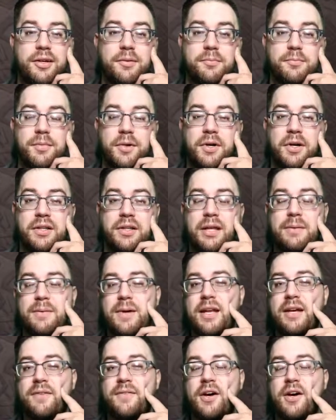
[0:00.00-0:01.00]
but they might
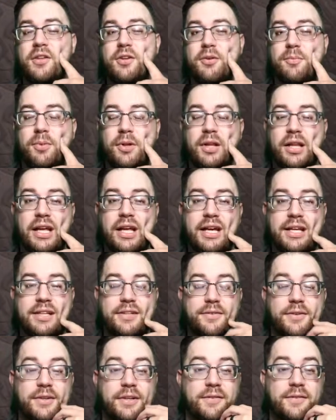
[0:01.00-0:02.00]
have other plans
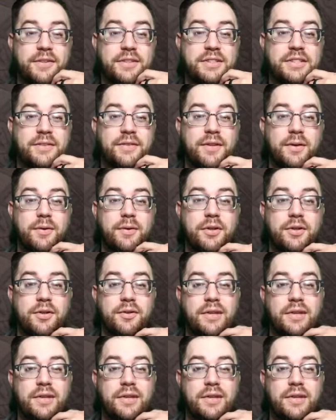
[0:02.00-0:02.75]
for different stuff they want to do.